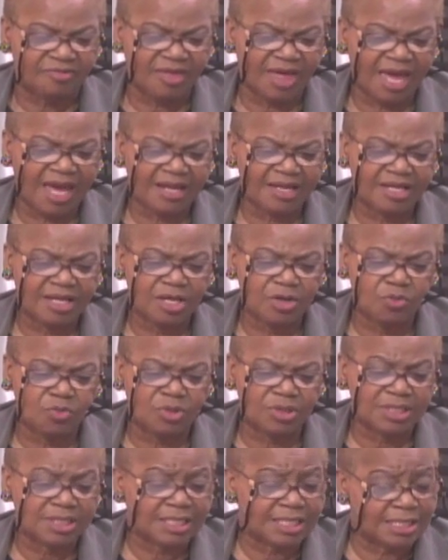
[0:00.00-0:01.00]
That he
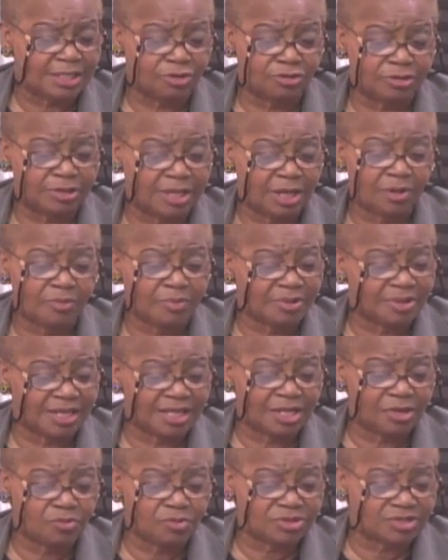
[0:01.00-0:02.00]
was, he couldn't help it
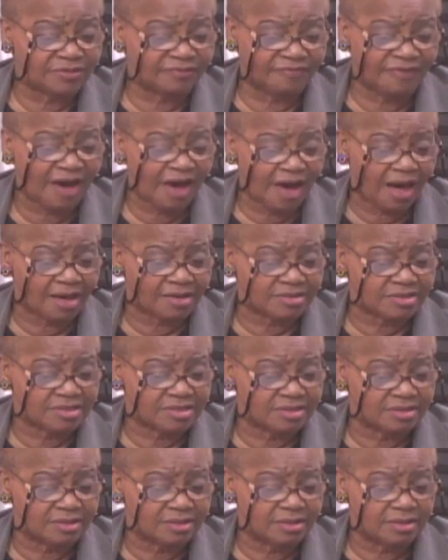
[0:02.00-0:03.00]
that he was a
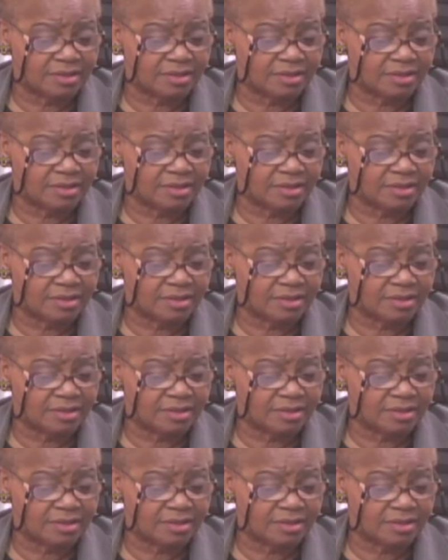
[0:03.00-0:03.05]
fox.